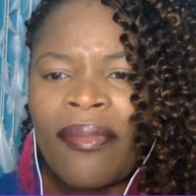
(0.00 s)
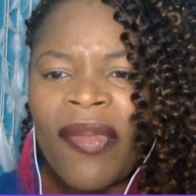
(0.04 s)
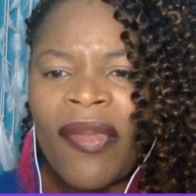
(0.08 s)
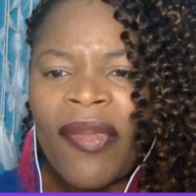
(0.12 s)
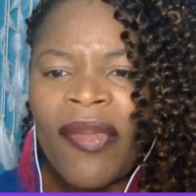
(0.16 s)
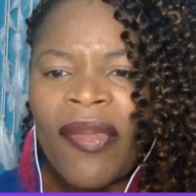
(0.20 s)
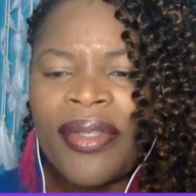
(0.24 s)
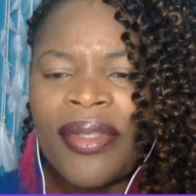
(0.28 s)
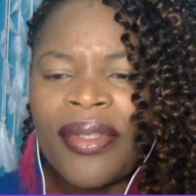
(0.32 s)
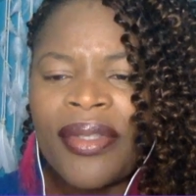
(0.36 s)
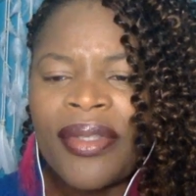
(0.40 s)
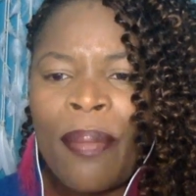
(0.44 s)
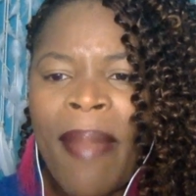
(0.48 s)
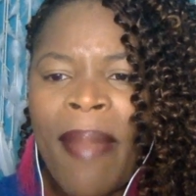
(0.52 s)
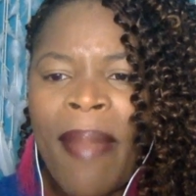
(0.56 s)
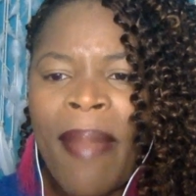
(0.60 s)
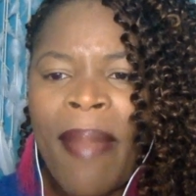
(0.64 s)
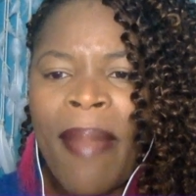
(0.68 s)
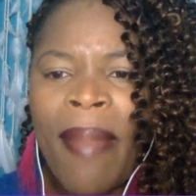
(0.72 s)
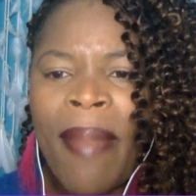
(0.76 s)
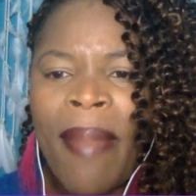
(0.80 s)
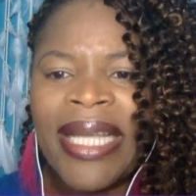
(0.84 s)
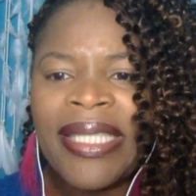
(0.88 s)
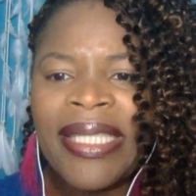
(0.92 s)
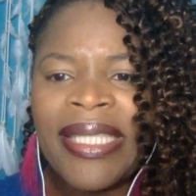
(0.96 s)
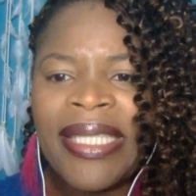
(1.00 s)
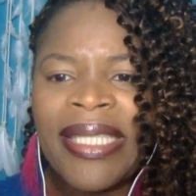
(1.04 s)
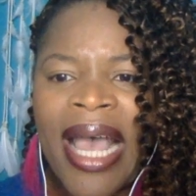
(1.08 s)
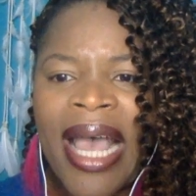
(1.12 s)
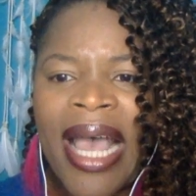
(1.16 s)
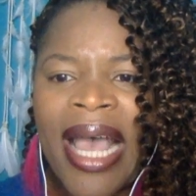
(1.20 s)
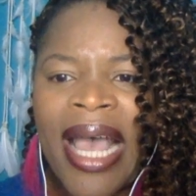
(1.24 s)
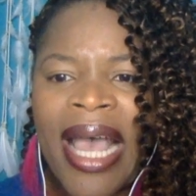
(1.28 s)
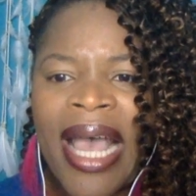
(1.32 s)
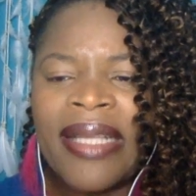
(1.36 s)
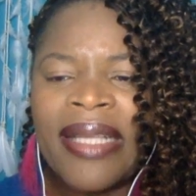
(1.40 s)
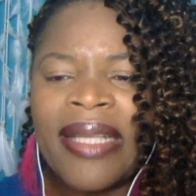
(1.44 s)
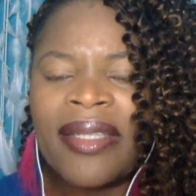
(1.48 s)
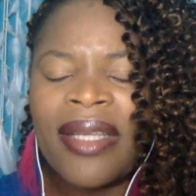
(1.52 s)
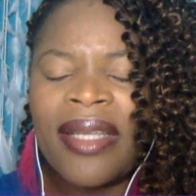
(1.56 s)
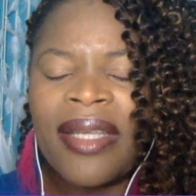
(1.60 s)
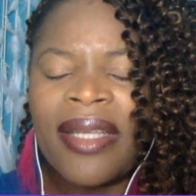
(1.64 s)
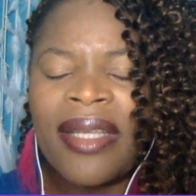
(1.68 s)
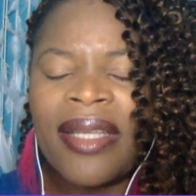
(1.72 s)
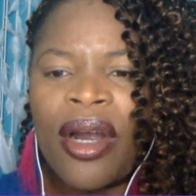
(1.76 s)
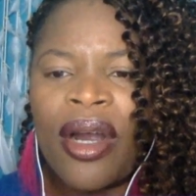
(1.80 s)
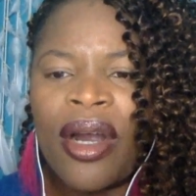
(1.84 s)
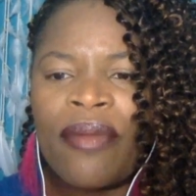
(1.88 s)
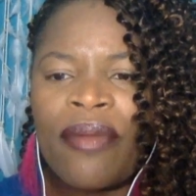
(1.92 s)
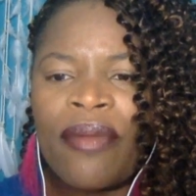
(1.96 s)
So Mai says
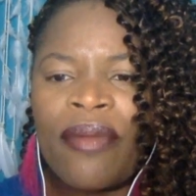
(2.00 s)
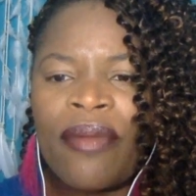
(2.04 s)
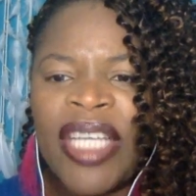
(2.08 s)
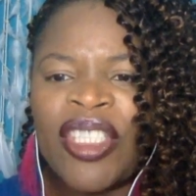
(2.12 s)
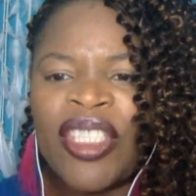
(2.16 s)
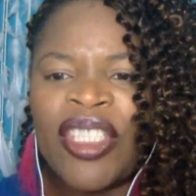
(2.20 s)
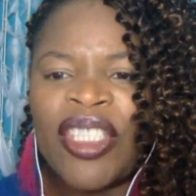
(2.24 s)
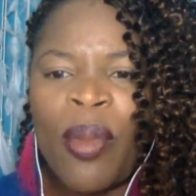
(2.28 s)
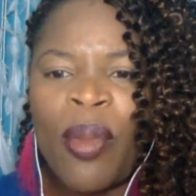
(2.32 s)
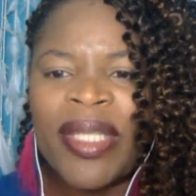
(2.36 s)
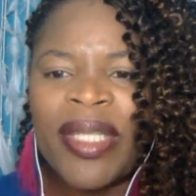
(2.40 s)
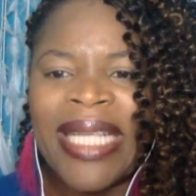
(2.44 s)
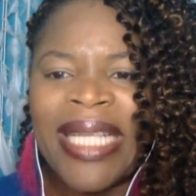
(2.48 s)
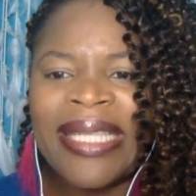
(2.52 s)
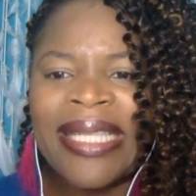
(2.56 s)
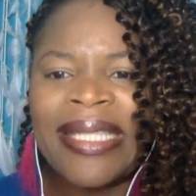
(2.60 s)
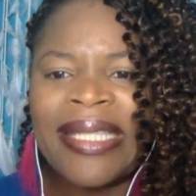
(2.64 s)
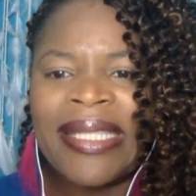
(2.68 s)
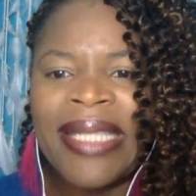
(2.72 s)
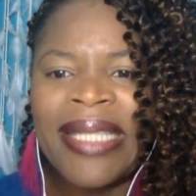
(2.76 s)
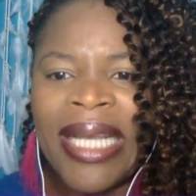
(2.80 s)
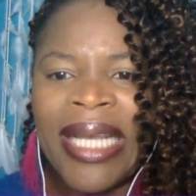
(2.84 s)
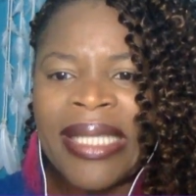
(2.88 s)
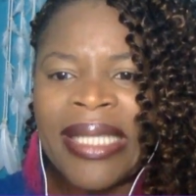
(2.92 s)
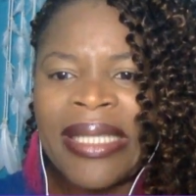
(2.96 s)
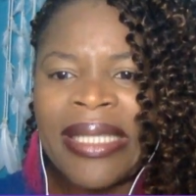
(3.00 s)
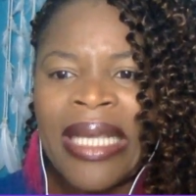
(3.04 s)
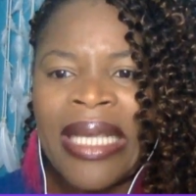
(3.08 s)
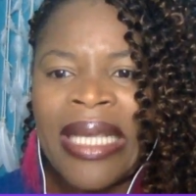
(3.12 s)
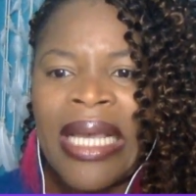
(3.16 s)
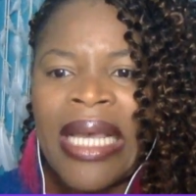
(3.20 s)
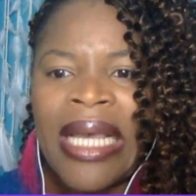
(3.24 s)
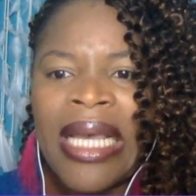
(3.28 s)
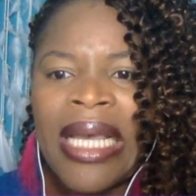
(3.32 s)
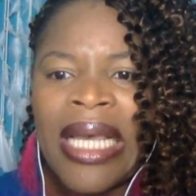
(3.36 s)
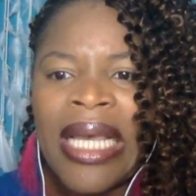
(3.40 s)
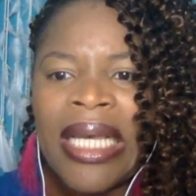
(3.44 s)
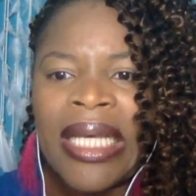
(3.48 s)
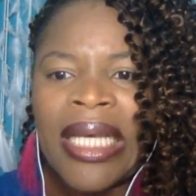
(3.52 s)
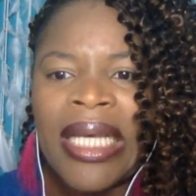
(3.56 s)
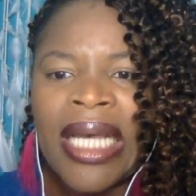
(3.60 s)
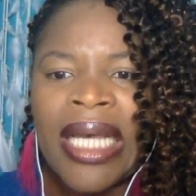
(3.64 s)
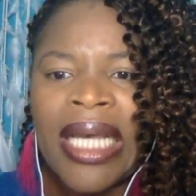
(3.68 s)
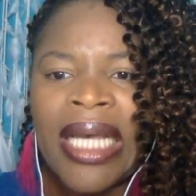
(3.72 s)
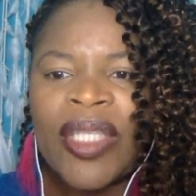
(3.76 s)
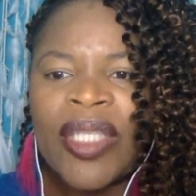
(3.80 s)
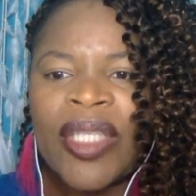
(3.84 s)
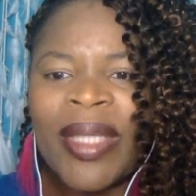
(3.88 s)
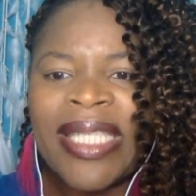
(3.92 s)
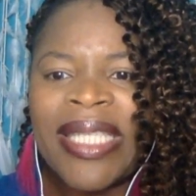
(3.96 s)
her relationship was a 6 because we